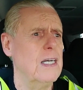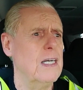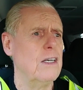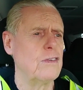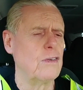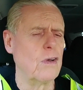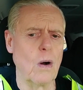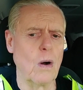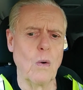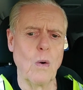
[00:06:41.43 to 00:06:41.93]

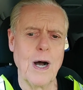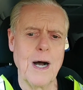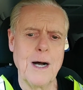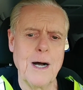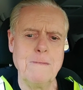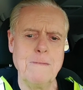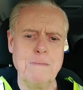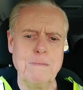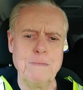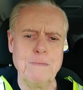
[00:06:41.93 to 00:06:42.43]

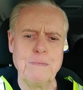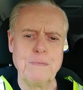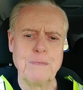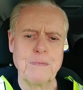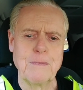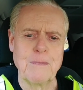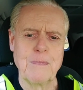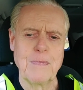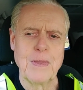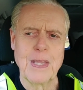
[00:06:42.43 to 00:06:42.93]
So,
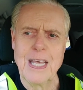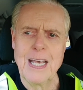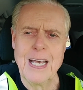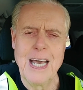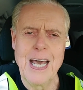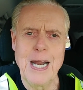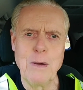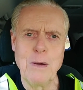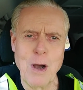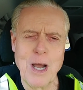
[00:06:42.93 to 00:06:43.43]

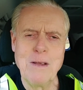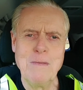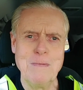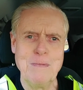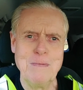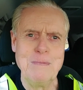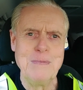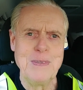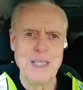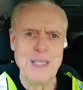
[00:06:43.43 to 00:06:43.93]
anyway,
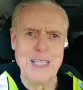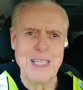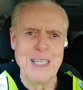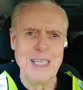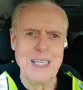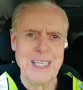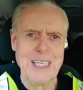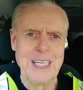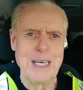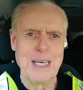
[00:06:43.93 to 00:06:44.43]

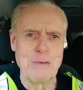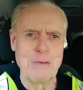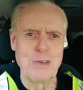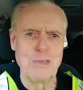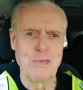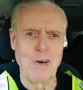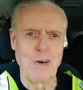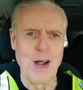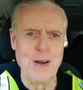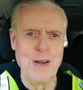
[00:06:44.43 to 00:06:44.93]
it was
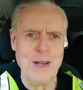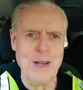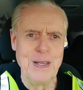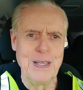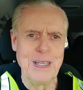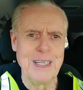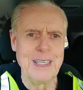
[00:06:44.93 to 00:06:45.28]
fun.